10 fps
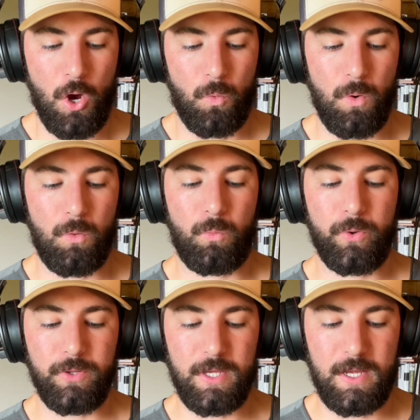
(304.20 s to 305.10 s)
what we're
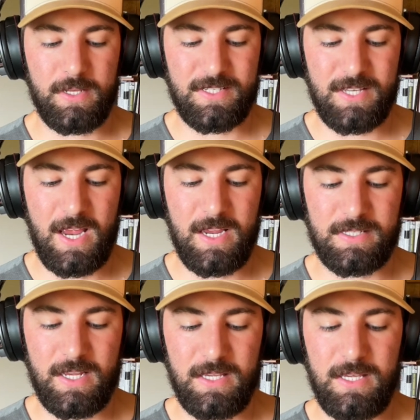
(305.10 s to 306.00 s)
really saying is
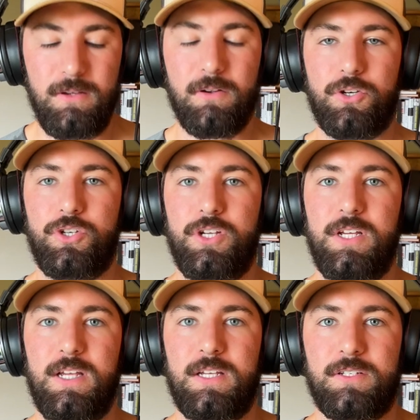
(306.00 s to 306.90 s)
that he or she
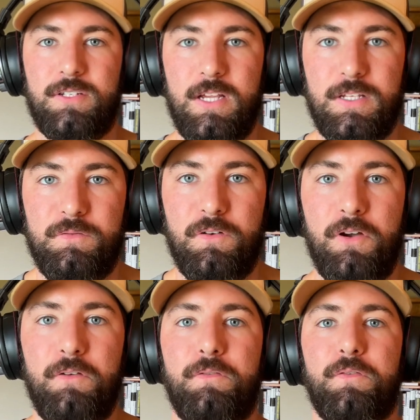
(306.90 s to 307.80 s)
is
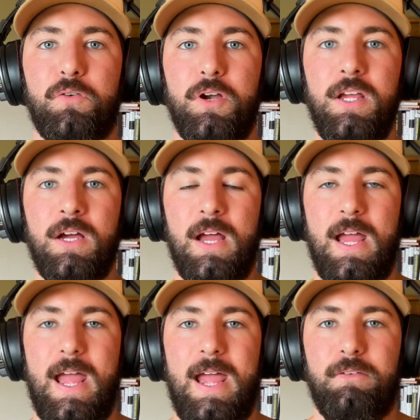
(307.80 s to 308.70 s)
very free
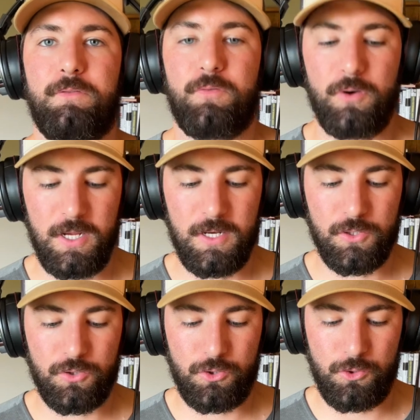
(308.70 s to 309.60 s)
and freed
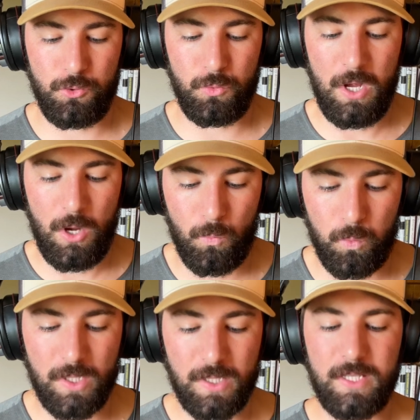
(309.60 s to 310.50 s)
to
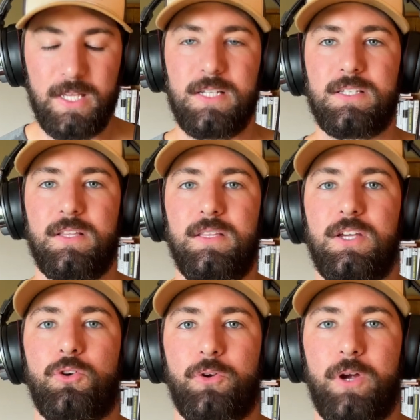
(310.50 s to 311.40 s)
release the
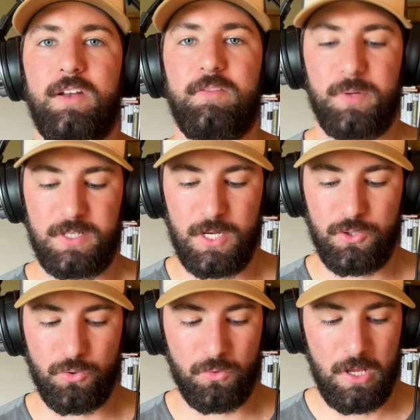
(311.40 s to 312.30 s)
creative
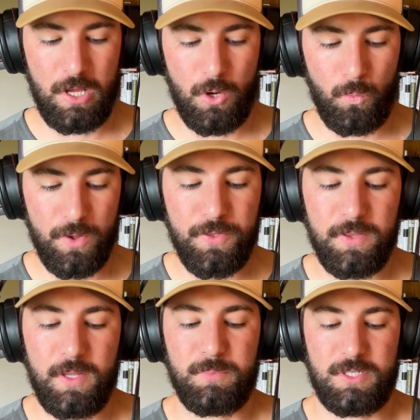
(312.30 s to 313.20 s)
potential
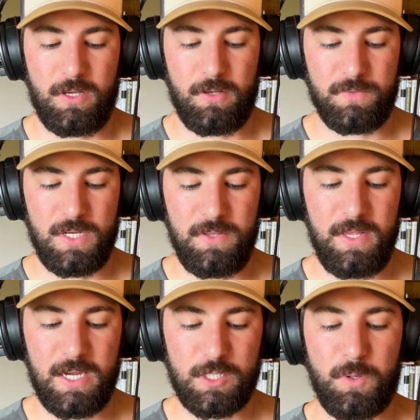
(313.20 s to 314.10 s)
within themselves, and they
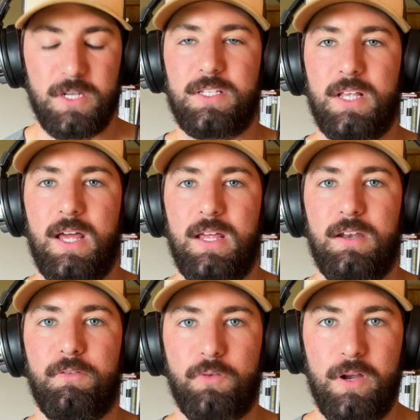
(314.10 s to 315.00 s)
express that in
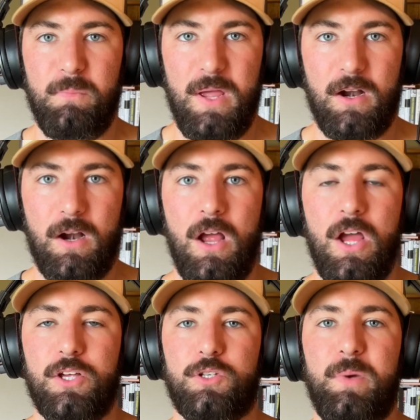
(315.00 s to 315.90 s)
a free manner.
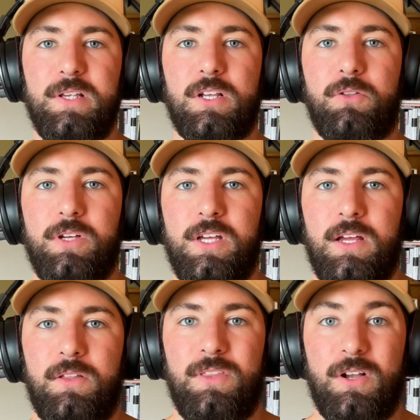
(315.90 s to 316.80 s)
So basically,
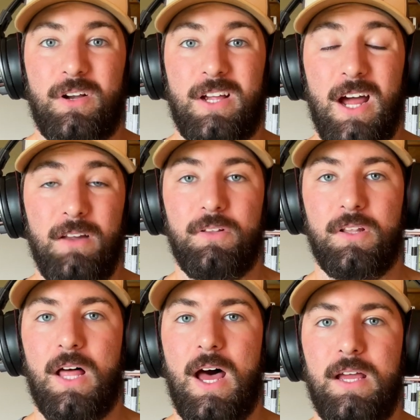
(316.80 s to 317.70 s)
they're kind of a
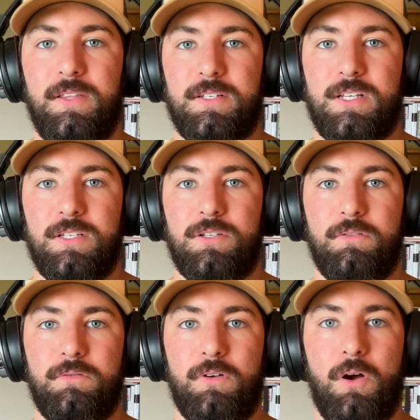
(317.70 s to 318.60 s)
lot in the sense
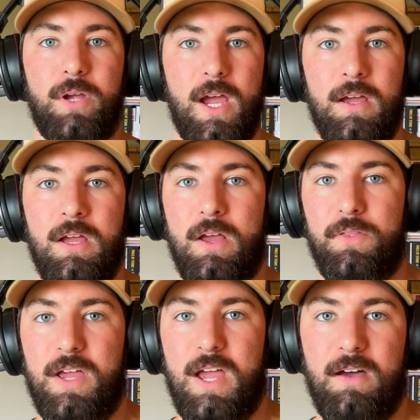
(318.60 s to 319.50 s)
of, okay,
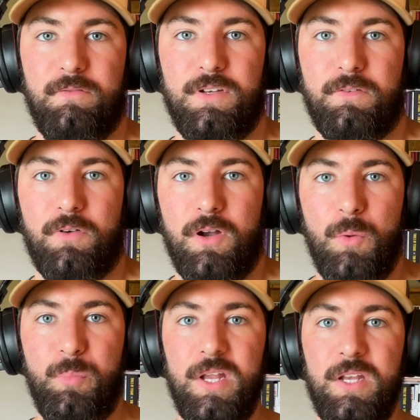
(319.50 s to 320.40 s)
they have different
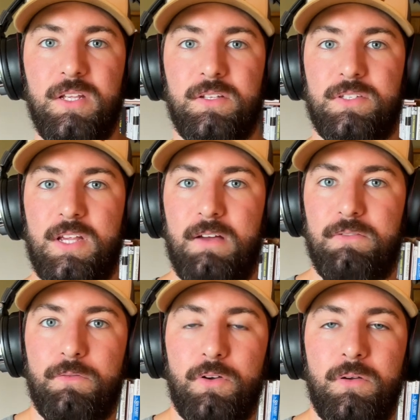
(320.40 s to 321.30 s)
opinions, they have
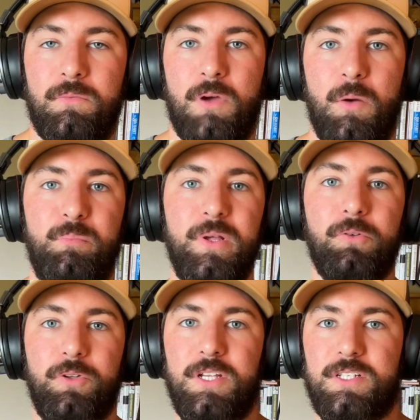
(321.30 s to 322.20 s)
different
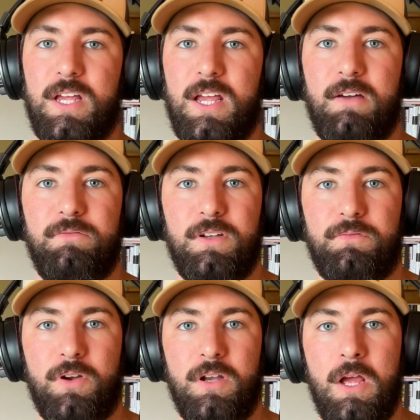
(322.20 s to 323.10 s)
abilities, they have
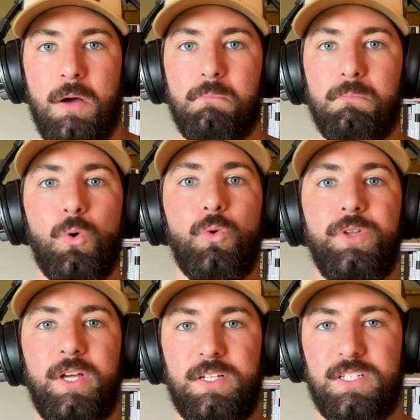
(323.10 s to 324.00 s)
different
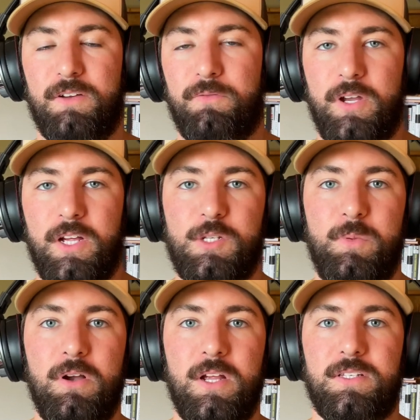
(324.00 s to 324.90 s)
moldings, different
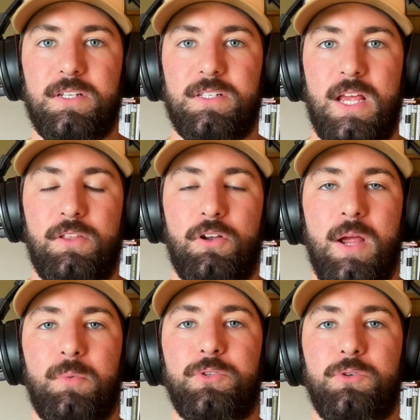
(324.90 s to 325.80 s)
experiences, and they're
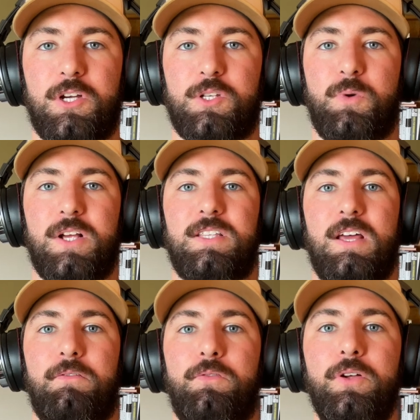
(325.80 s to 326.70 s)
able to express
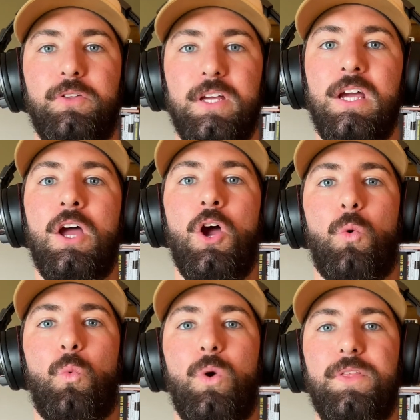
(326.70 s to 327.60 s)
that freely
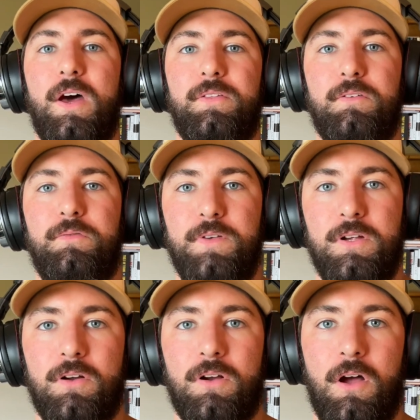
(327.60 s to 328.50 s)
without the
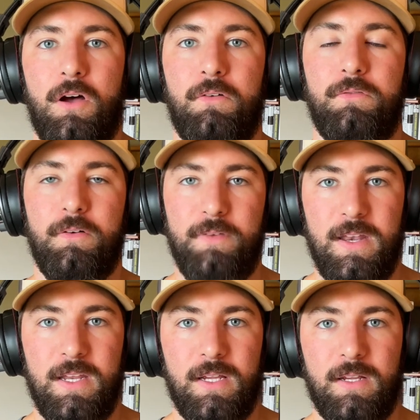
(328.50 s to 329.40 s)
fear of
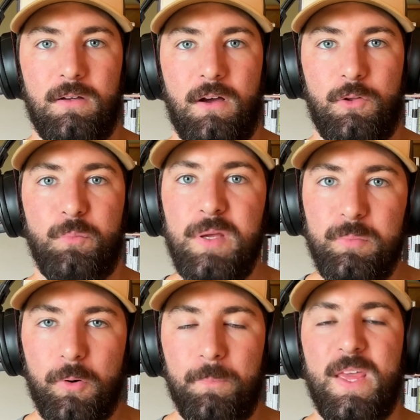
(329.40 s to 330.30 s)
offending other
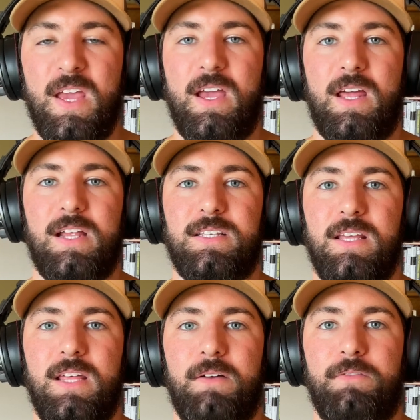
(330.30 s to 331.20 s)
people. And I say
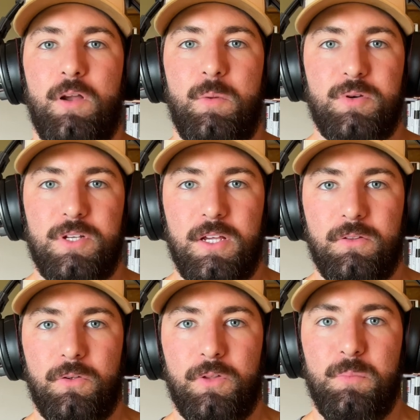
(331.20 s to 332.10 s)
that very
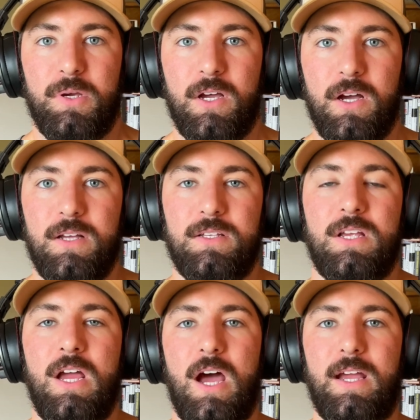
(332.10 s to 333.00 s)
particularly because,
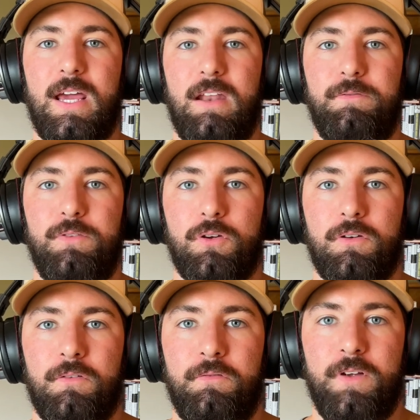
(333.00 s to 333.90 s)
again, if
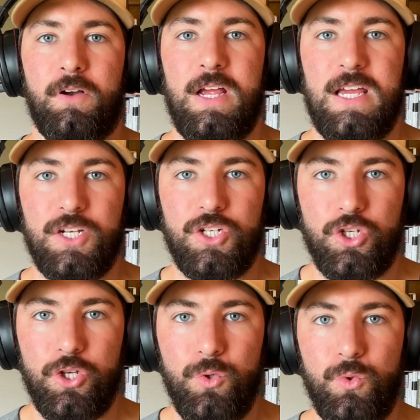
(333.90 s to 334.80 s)
you're very in
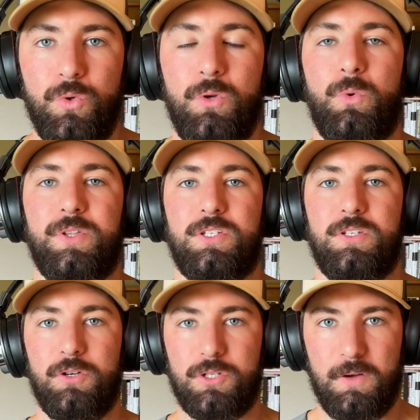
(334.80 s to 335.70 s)
tune with
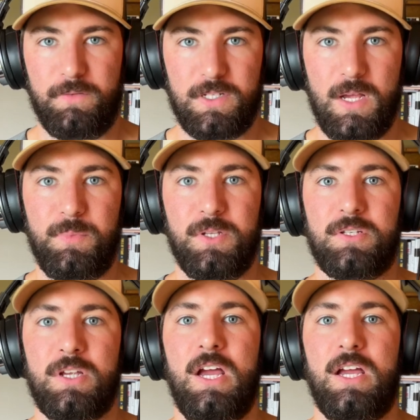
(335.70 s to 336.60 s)
your
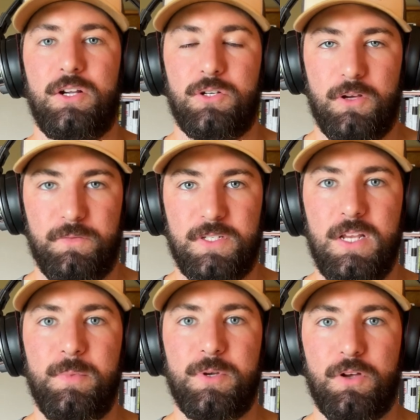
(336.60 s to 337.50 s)
self-acceptance, your
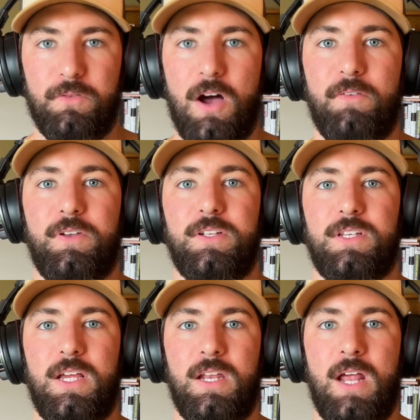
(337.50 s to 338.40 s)
self-esteem, your self-confidence,
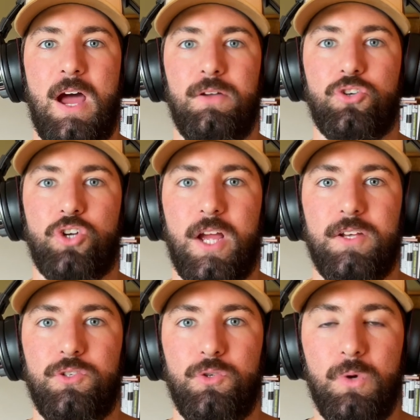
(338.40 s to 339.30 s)
and how you're
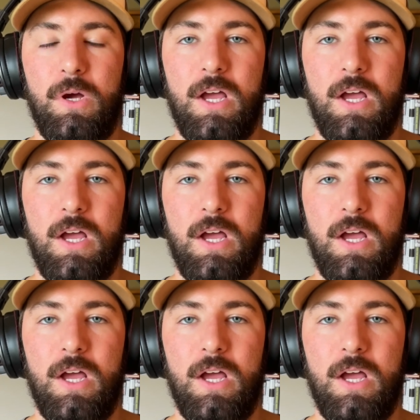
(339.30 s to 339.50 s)
trying to